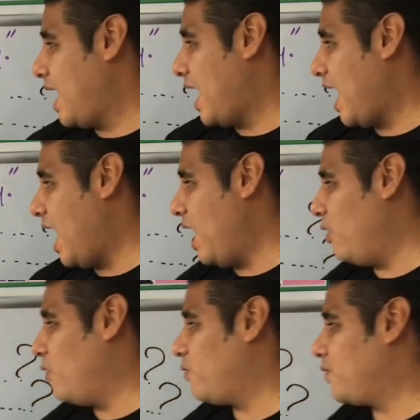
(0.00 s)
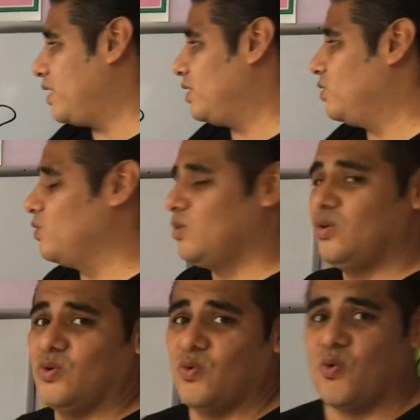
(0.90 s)
How often do
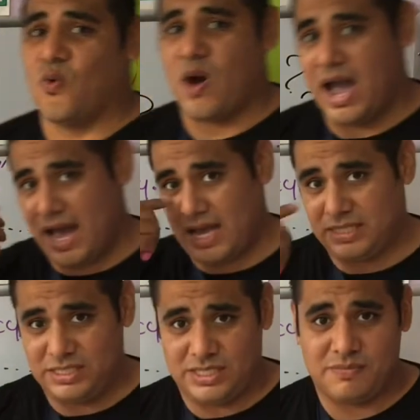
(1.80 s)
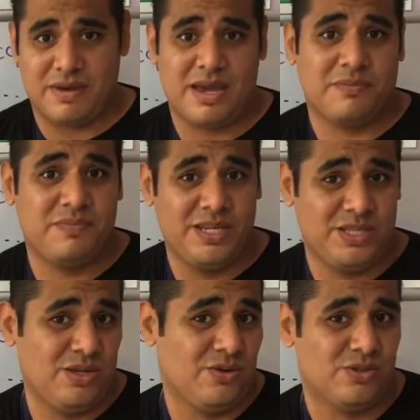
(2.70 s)
you watch my
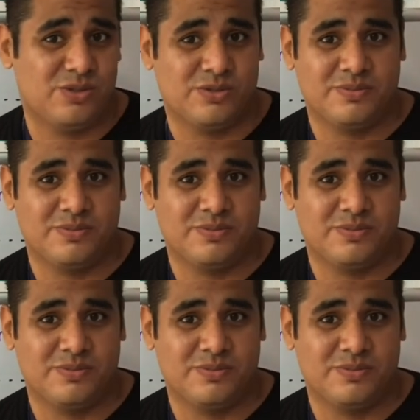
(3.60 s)
videos?